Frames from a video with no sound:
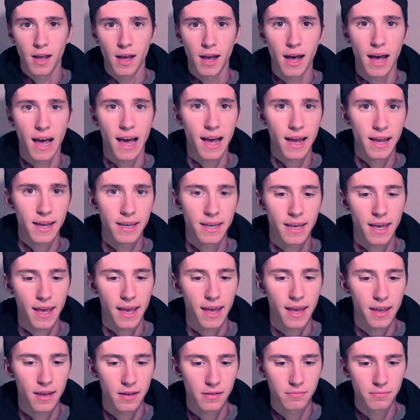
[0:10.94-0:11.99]
I
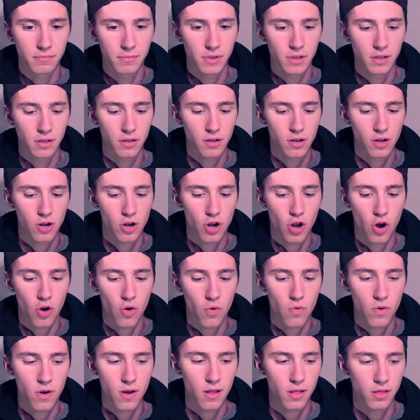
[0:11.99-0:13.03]
am no
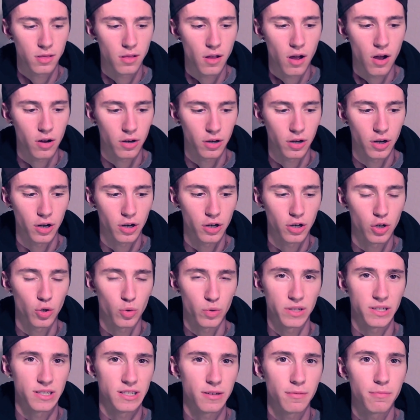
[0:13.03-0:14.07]
longer
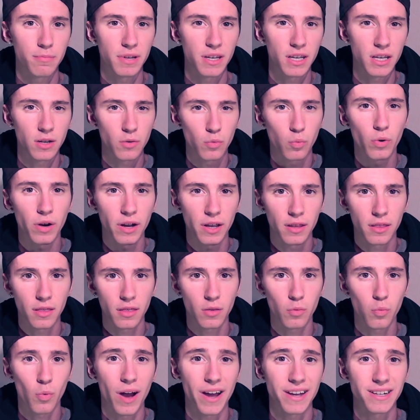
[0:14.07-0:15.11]
going to be with
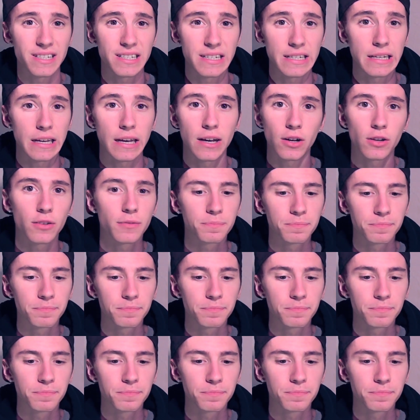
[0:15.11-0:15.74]
YTL.